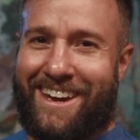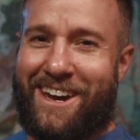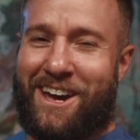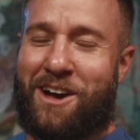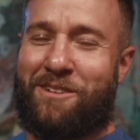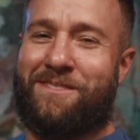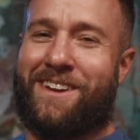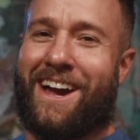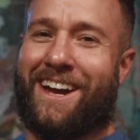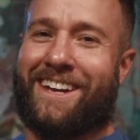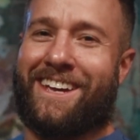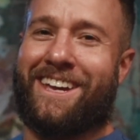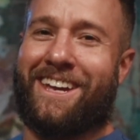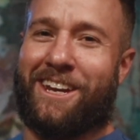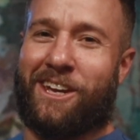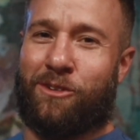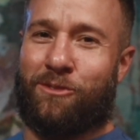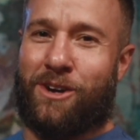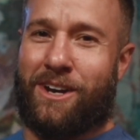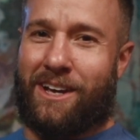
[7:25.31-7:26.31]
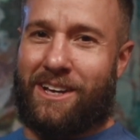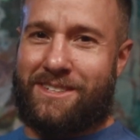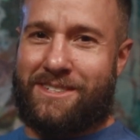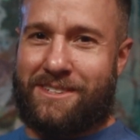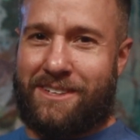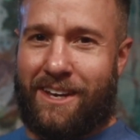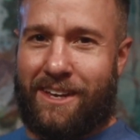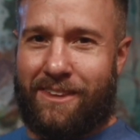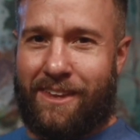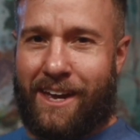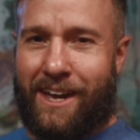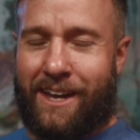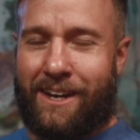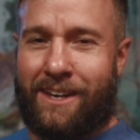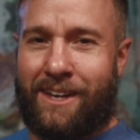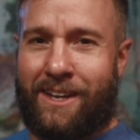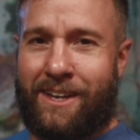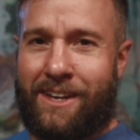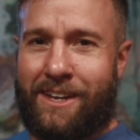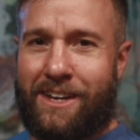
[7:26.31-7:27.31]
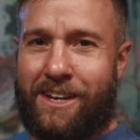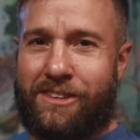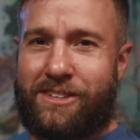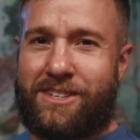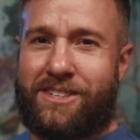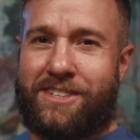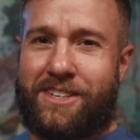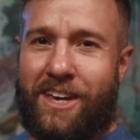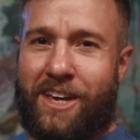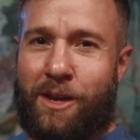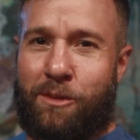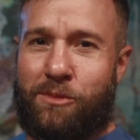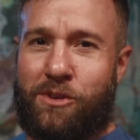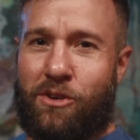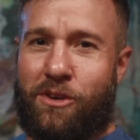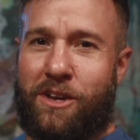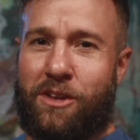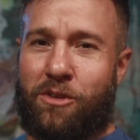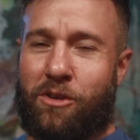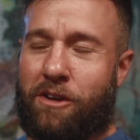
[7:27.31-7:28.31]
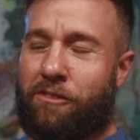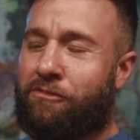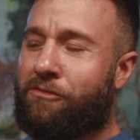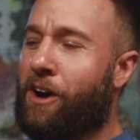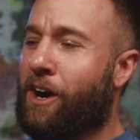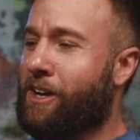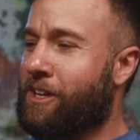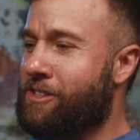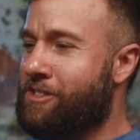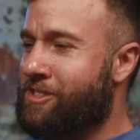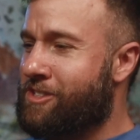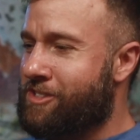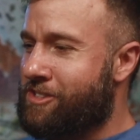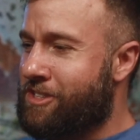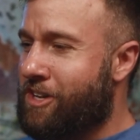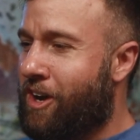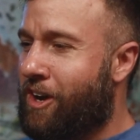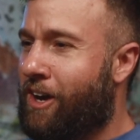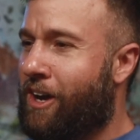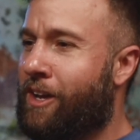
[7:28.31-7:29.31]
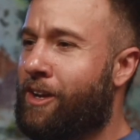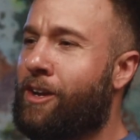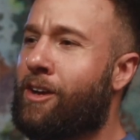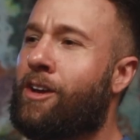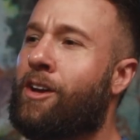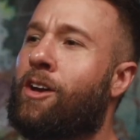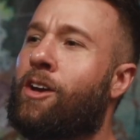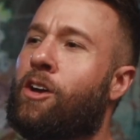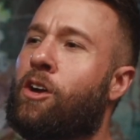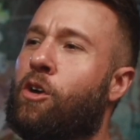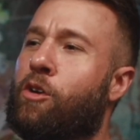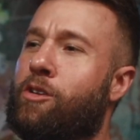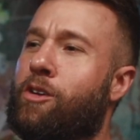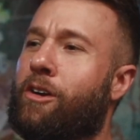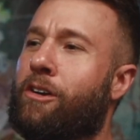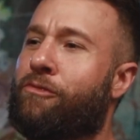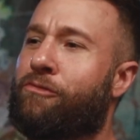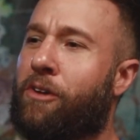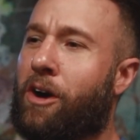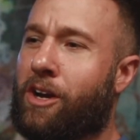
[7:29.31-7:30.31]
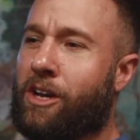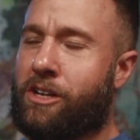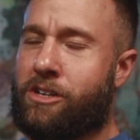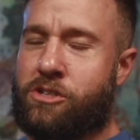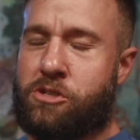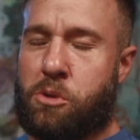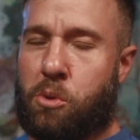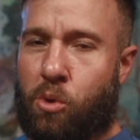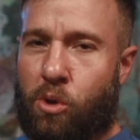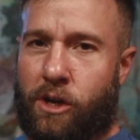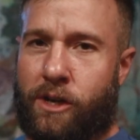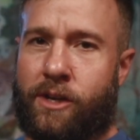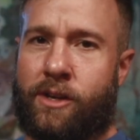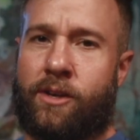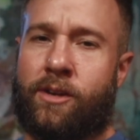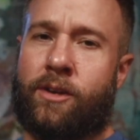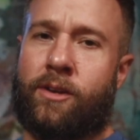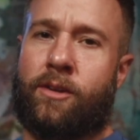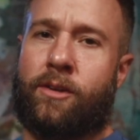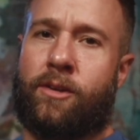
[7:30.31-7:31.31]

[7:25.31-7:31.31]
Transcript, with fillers: I'm not kidding when I say that. In this game, you're either a fucking stud or you're a fucking dork.